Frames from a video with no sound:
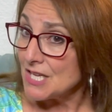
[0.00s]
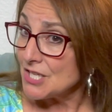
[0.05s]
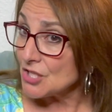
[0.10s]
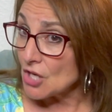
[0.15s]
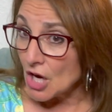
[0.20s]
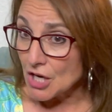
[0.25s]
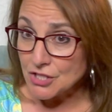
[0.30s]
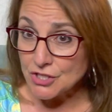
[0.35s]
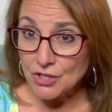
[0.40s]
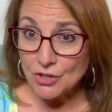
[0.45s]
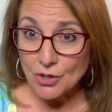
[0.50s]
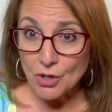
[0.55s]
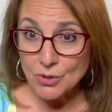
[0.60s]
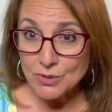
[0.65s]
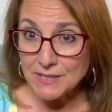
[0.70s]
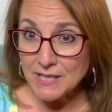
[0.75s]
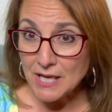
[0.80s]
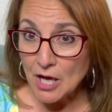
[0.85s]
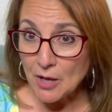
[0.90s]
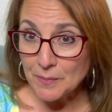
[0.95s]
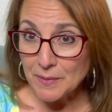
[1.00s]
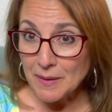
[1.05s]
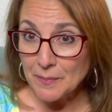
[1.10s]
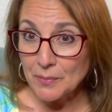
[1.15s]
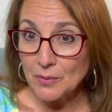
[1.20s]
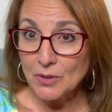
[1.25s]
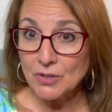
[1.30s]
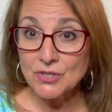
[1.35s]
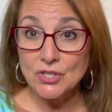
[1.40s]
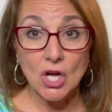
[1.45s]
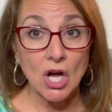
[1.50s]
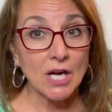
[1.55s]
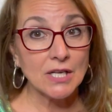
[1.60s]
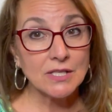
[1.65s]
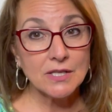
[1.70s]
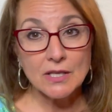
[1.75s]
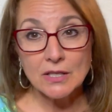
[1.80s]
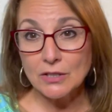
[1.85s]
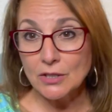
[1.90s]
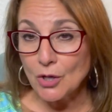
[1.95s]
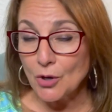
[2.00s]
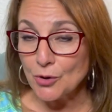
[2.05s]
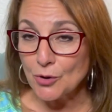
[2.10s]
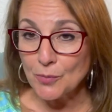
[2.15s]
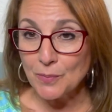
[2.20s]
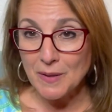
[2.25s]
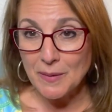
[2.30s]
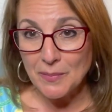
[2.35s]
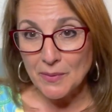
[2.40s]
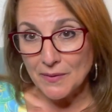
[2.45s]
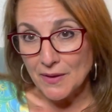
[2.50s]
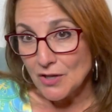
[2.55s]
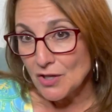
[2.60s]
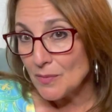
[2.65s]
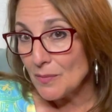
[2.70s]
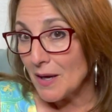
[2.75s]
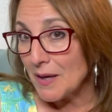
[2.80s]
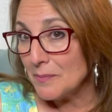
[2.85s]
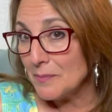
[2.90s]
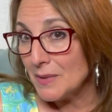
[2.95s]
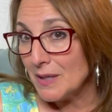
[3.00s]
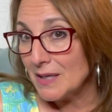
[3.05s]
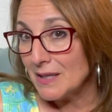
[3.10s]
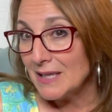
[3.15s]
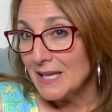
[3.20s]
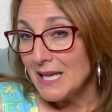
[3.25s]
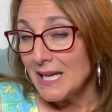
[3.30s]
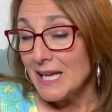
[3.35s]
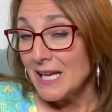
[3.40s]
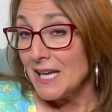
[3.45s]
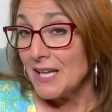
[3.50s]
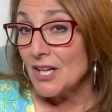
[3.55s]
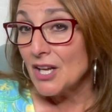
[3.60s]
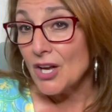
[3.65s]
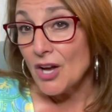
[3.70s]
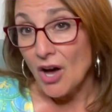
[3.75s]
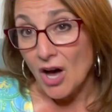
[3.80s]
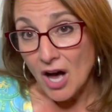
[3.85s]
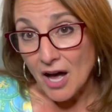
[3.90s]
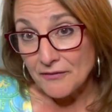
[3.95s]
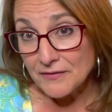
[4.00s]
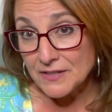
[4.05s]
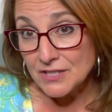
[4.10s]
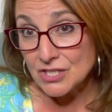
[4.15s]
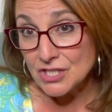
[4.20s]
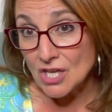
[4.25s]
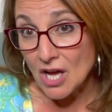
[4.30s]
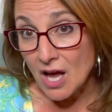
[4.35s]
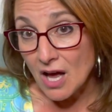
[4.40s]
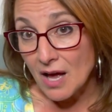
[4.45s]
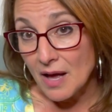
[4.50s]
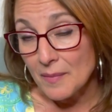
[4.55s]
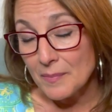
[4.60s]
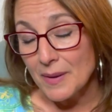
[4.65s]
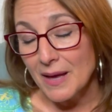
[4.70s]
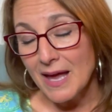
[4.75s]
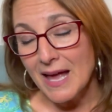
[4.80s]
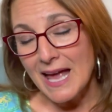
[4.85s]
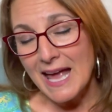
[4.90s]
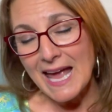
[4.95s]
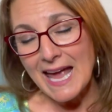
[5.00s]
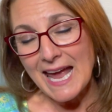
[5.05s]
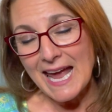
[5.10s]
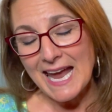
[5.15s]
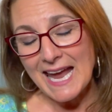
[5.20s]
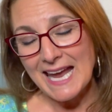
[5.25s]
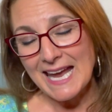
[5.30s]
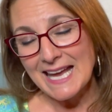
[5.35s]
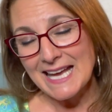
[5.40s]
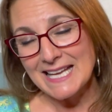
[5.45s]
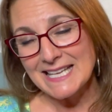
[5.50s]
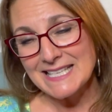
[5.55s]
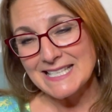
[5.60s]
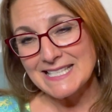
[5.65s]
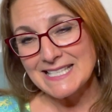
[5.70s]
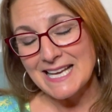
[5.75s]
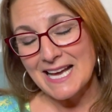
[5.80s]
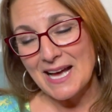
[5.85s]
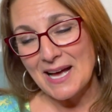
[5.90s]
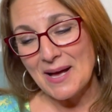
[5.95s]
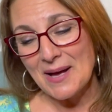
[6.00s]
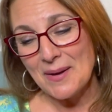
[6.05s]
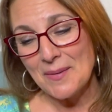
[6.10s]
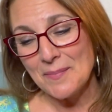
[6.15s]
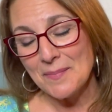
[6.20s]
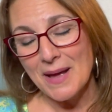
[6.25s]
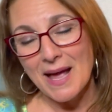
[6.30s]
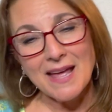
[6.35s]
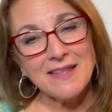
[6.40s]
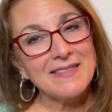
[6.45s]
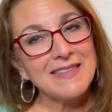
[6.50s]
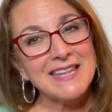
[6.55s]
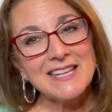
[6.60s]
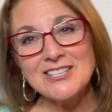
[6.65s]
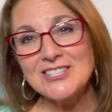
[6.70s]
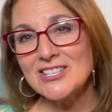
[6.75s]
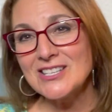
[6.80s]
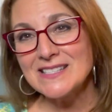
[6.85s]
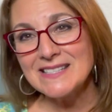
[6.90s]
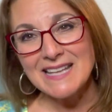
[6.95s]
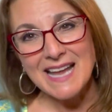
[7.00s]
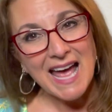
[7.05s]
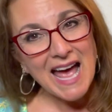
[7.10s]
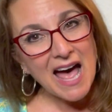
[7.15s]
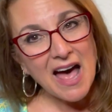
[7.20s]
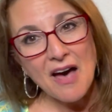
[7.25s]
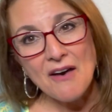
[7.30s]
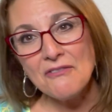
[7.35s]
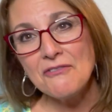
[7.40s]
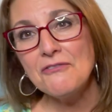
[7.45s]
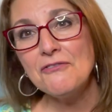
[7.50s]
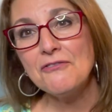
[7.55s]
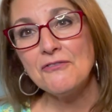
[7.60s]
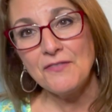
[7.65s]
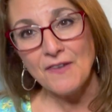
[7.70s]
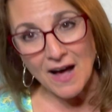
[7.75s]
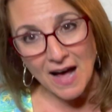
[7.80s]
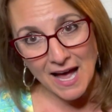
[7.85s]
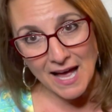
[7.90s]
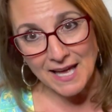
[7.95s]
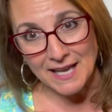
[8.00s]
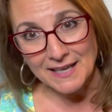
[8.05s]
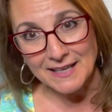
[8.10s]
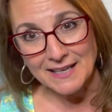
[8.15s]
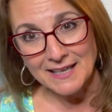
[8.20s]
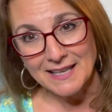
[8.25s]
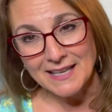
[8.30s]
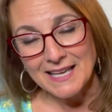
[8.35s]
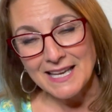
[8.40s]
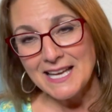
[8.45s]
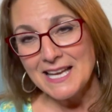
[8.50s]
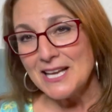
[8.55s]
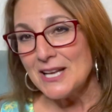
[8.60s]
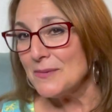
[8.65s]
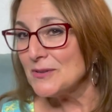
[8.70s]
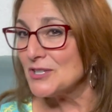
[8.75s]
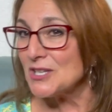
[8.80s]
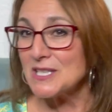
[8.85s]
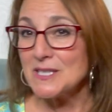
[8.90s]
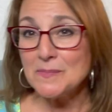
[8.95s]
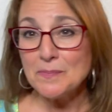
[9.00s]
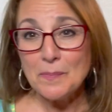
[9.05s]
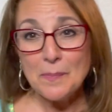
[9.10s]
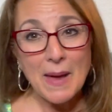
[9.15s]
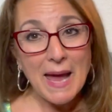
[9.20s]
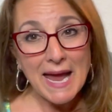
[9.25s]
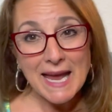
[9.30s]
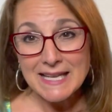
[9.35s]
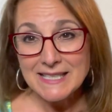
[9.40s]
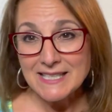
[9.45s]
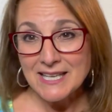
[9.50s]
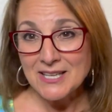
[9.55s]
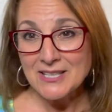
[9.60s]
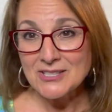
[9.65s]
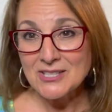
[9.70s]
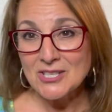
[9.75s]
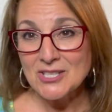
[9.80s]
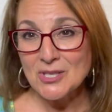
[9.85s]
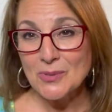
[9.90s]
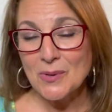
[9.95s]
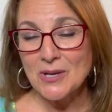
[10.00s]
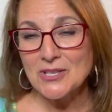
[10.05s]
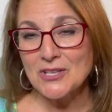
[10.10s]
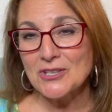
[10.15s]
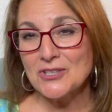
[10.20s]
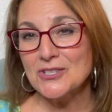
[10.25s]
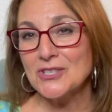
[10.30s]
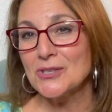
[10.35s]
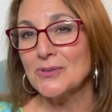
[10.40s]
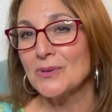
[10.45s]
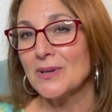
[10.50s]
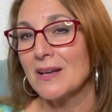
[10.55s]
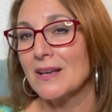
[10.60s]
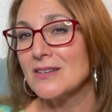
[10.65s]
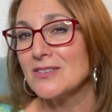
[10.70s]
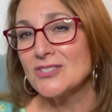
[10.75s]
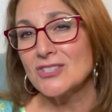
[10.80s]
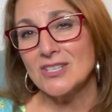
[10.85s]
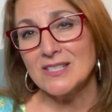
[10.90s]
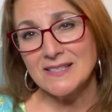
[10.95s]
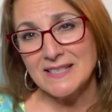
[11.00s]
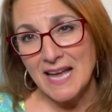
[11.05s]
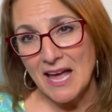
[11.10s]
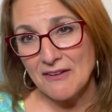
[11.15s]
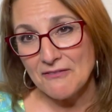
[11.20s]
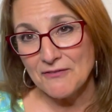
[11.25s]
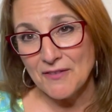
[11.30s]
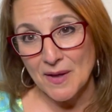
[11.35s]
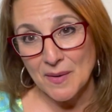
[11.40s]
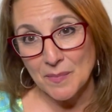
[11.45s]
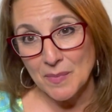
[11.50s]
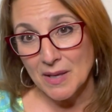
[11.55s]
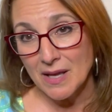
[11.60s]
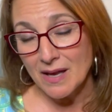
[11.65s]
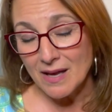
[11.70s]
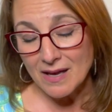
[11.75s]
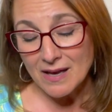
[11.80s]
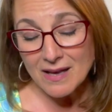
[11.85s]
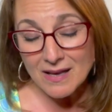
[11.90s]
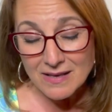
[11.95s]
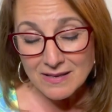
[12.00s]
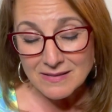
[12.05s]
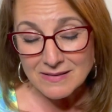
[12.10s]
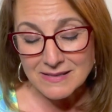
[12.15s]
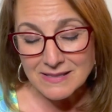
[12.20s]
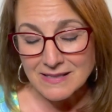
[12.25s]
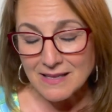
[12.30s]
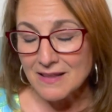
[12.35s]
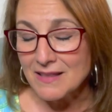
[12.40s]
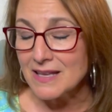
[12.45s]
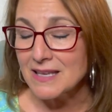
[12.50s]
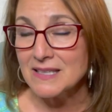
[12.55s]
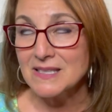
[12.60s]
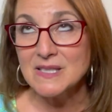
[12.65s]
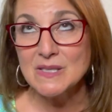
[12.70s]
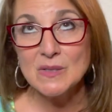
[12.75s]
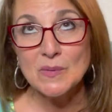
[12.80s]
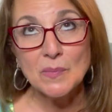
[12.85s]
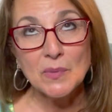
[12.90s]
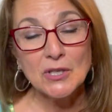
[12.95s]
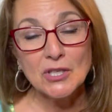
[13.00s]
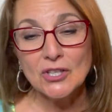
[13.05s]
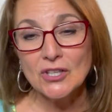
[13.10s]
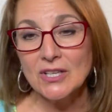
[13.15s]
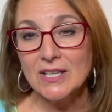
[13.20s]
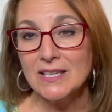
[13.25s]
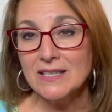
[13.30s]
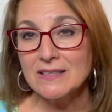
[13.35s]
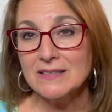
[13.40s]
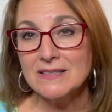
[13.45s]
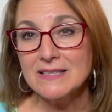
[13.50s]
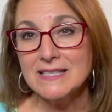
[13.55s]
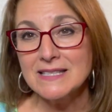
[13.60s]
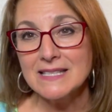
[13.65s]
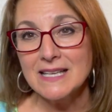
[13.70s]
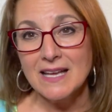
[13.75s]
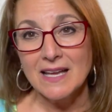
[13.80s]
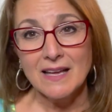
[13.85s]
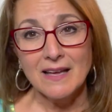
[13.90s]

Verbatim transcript: talk to your hotel people, talk to the local people that you might meet in a coffee shop, and um, and then just have fun. Just pay attention to what you're doing and just have fun because the experience,